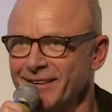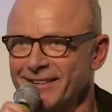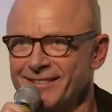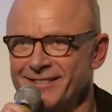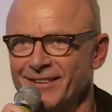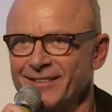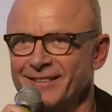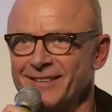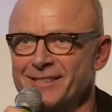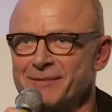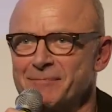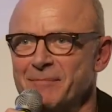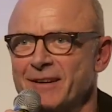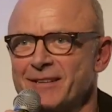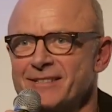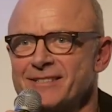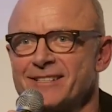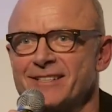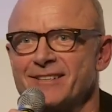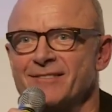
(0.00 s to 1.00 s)
it's not
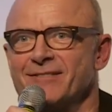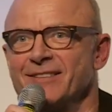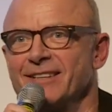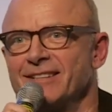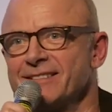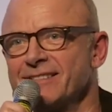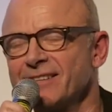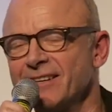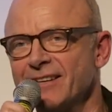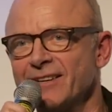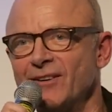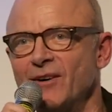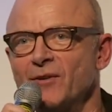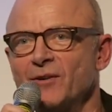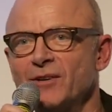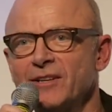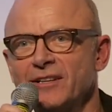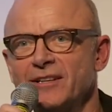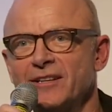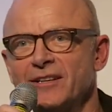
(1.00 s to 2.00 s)
expensive. It's
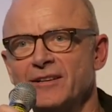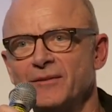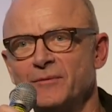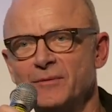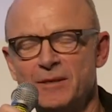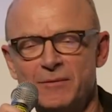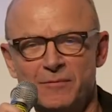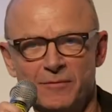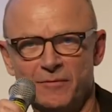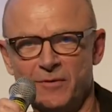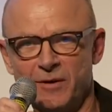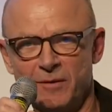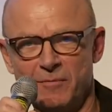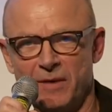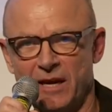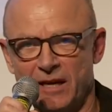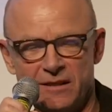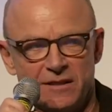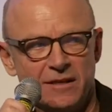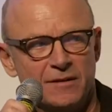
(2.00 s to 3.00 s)
only we
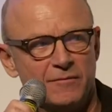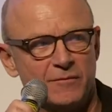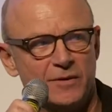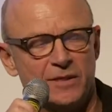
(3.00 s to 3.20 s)
made them,